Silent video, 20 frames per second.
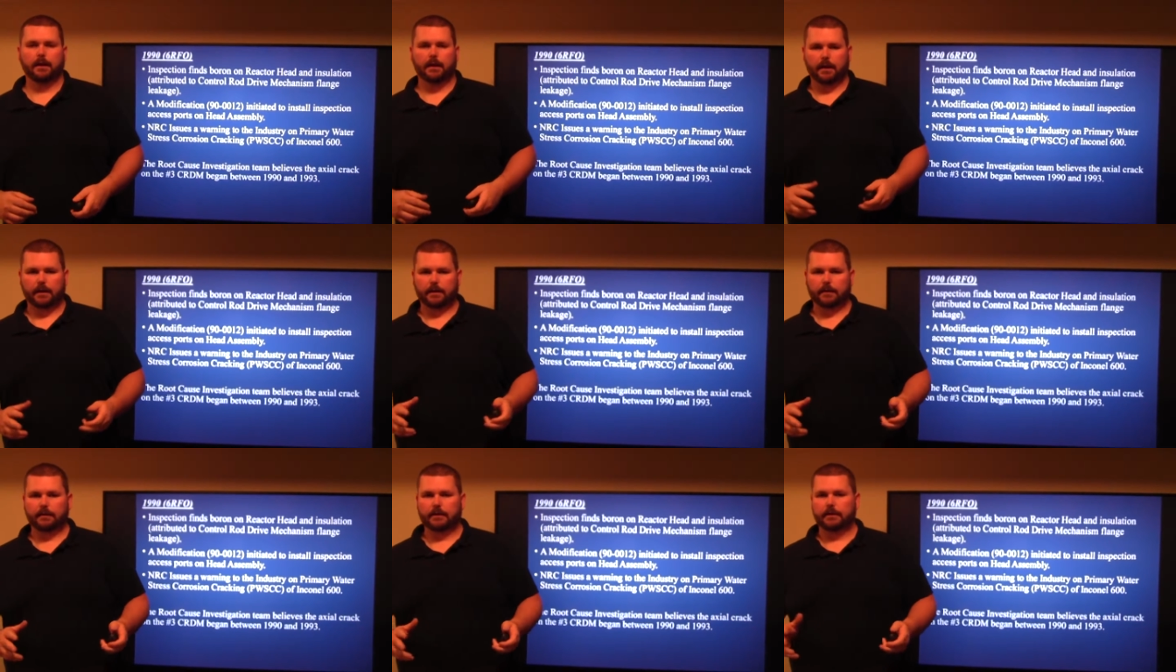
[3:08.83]

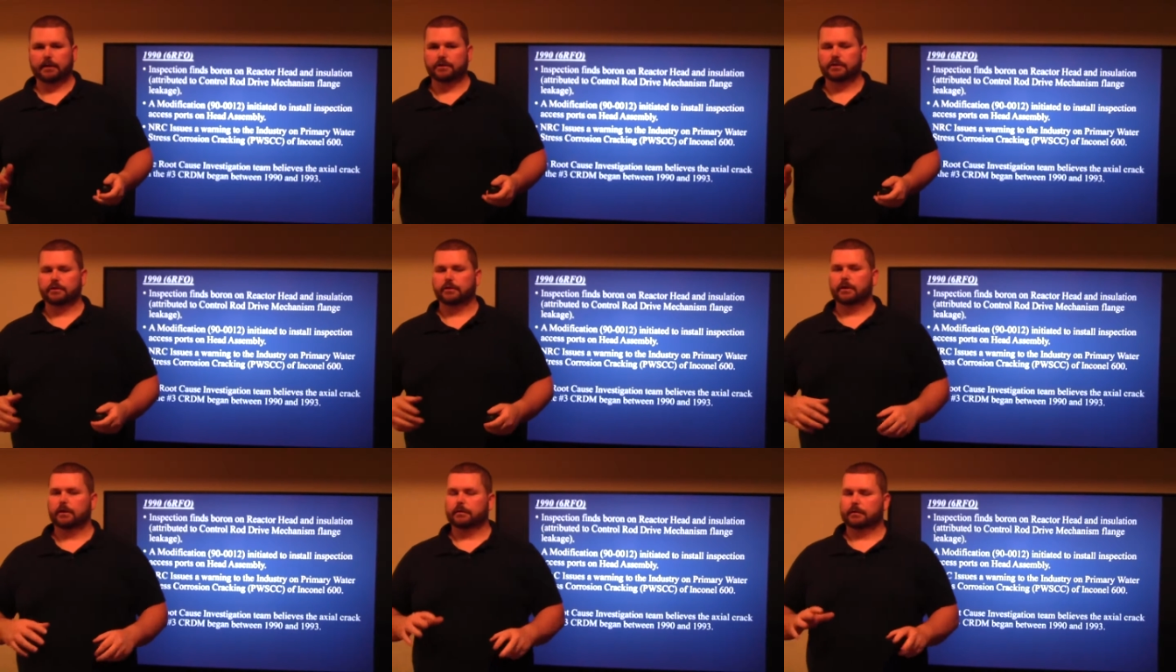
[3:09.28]
And they
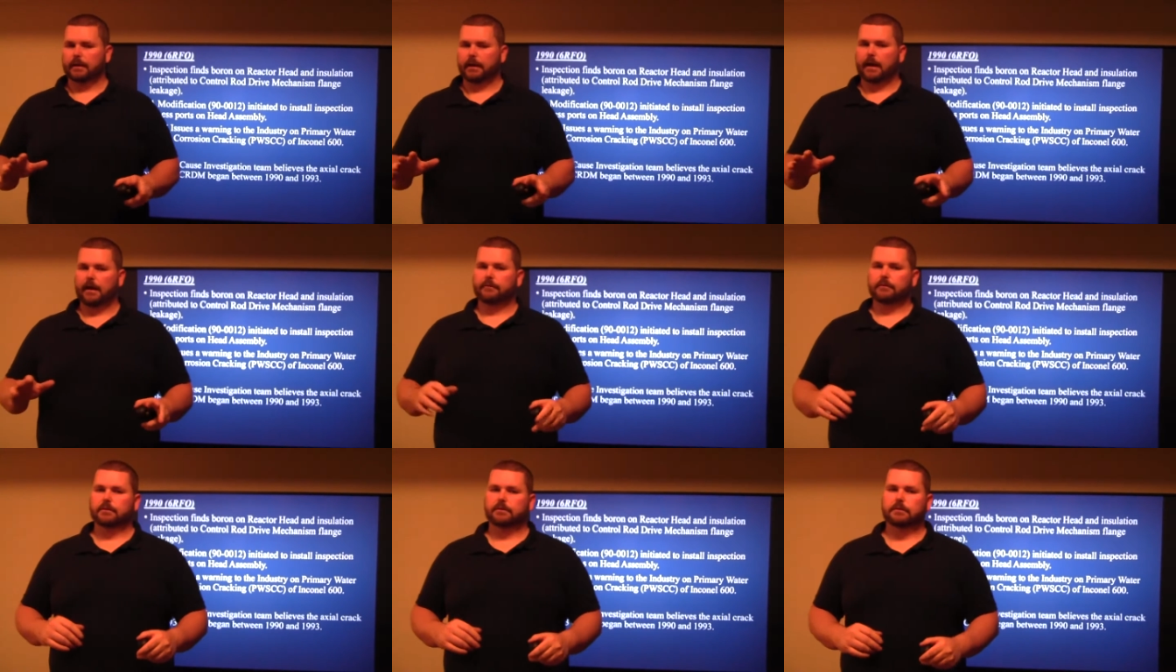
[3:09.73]
issued it. They
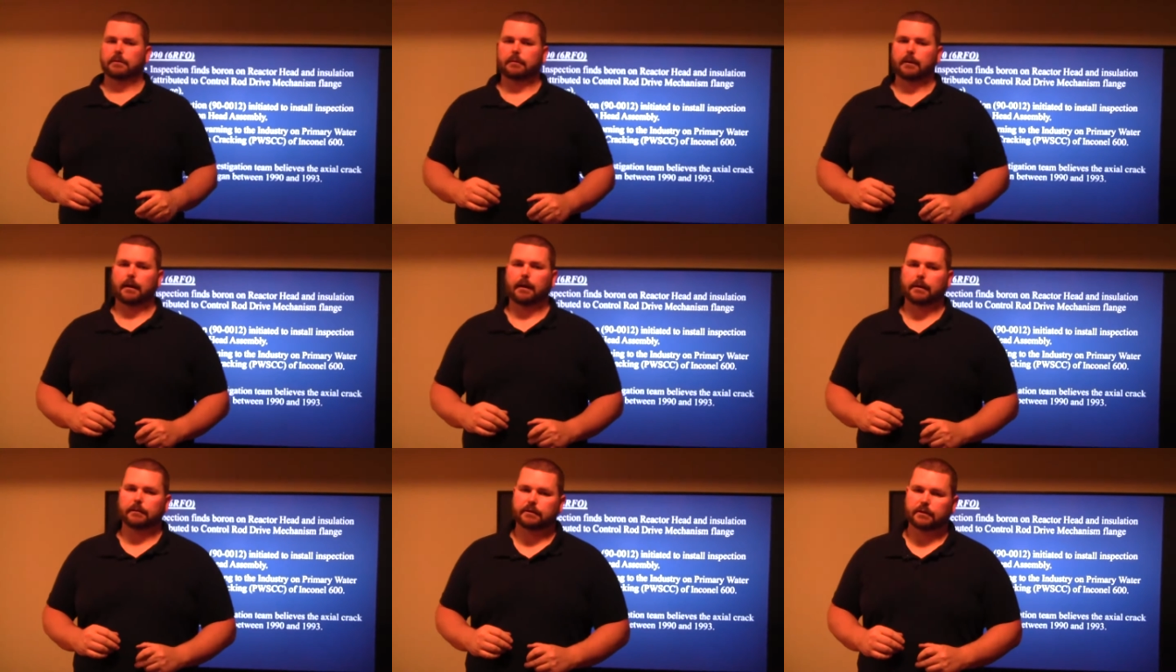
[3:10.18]
haven't
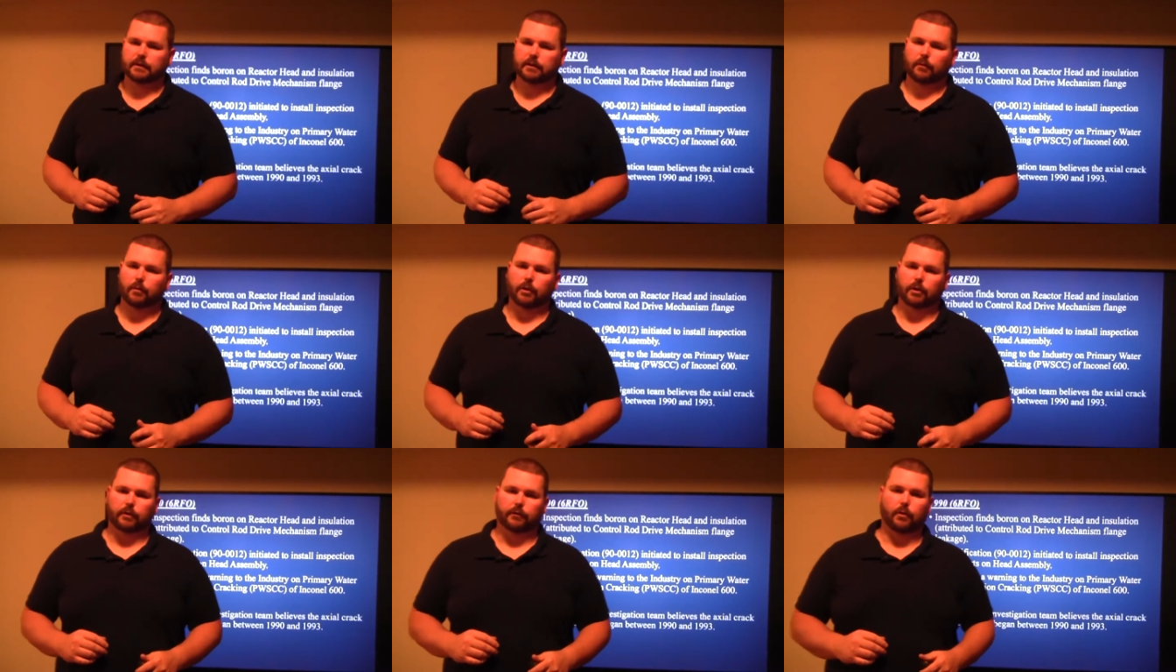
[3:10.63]
done
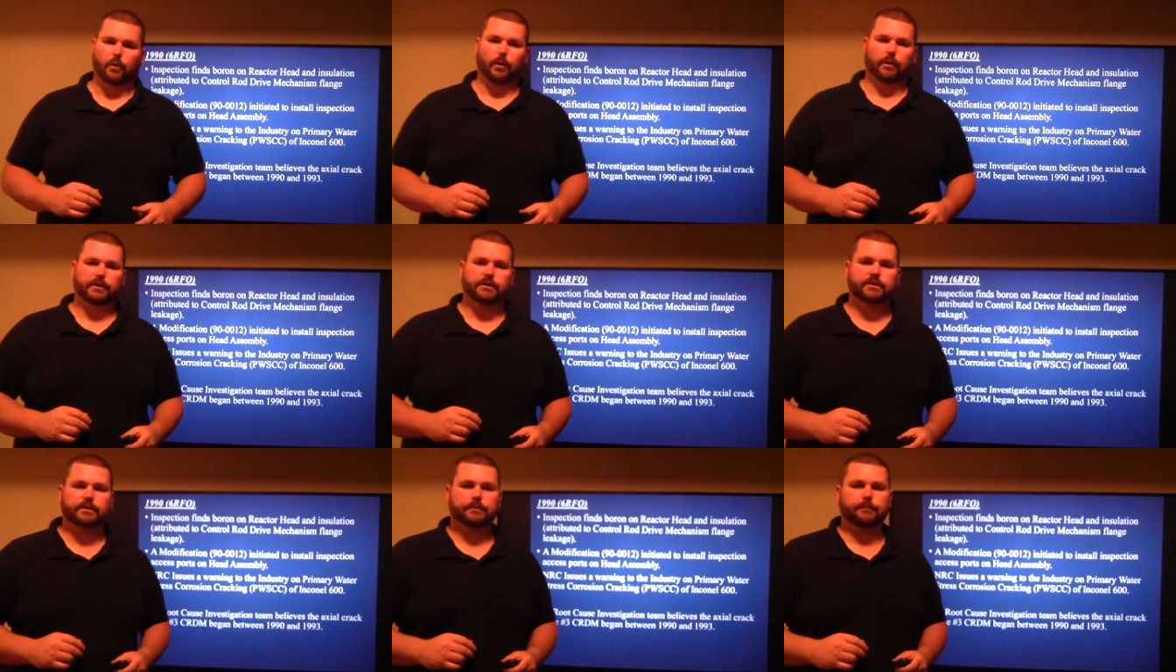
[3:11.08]
the work, of
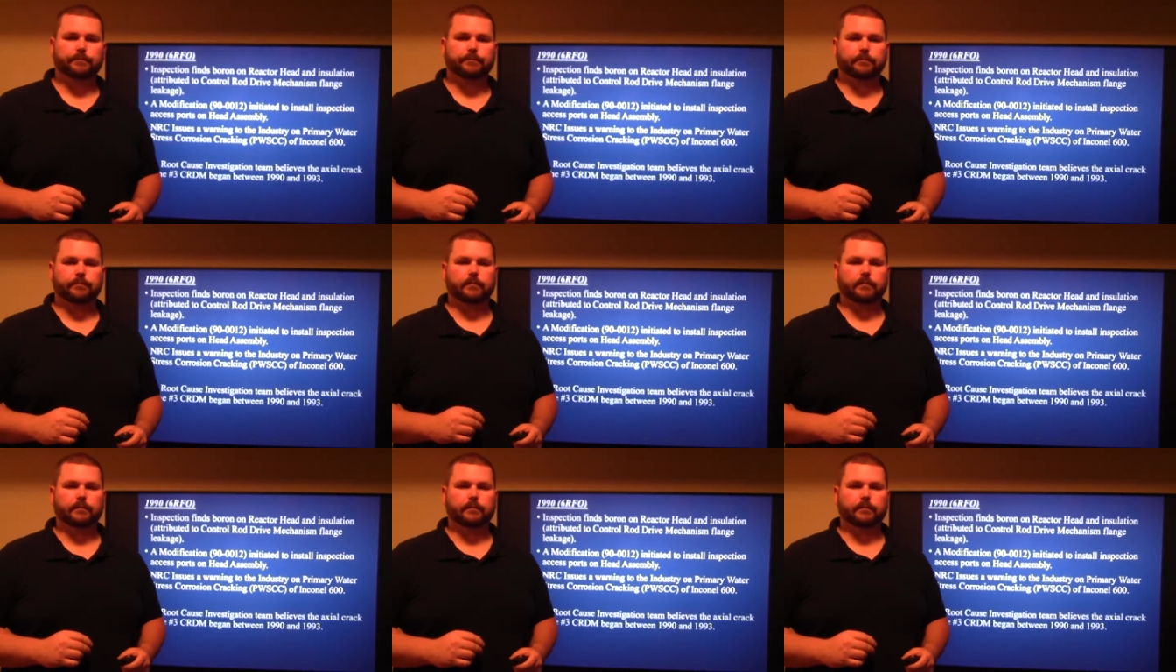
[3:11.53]
course.